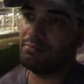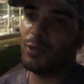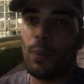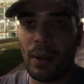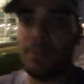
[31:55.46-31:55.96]

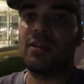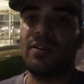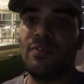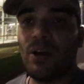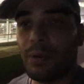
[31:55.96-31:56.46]

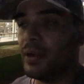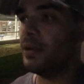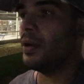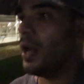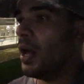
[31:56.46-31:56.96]
Republican voter.
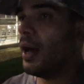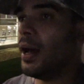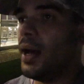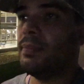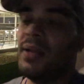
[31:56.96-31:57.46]

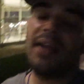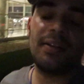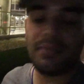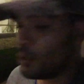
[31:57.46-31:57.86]
And